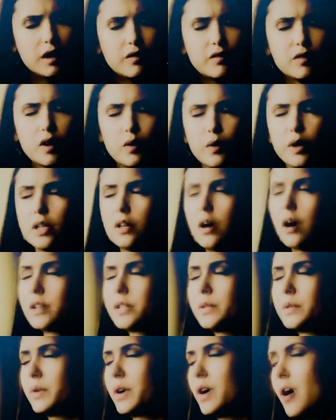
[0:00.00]
Even though he
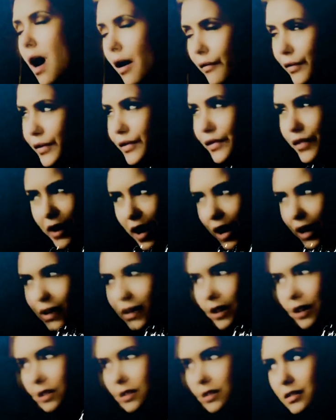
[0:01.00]
locked you in a coffin for 90
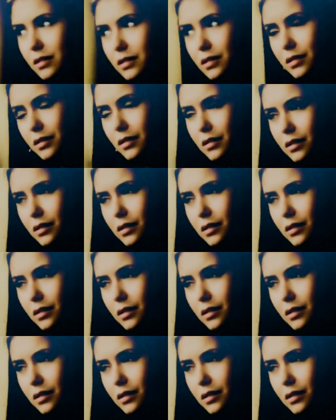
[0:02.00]
years?